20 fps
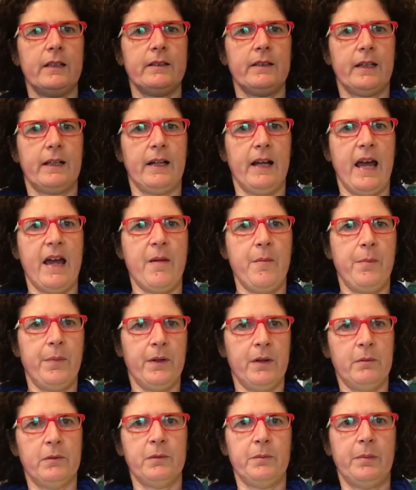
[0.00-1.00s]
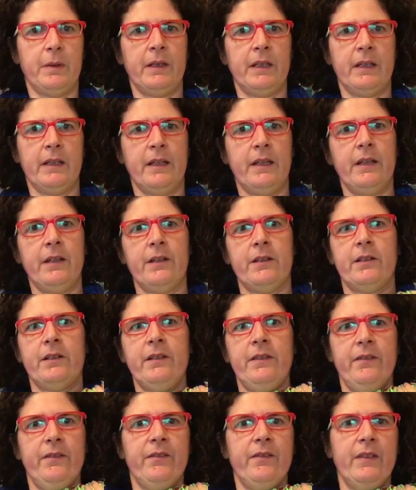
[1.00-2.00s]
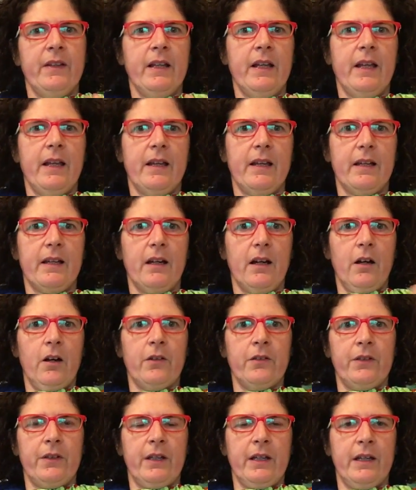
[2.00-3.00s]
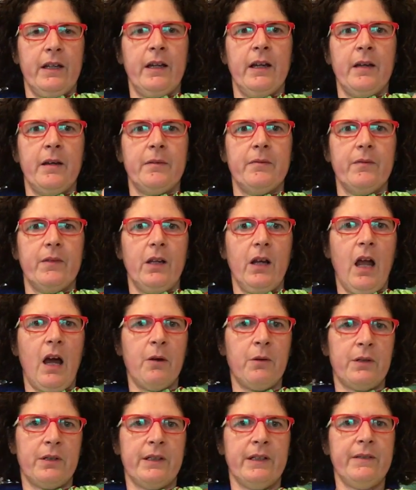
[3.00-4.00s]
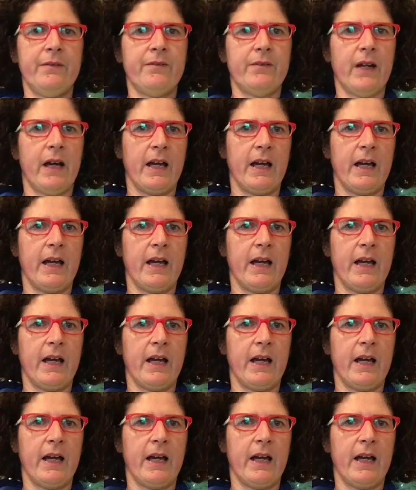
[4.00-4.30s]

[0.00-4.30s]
the clamp would be here on the lowering.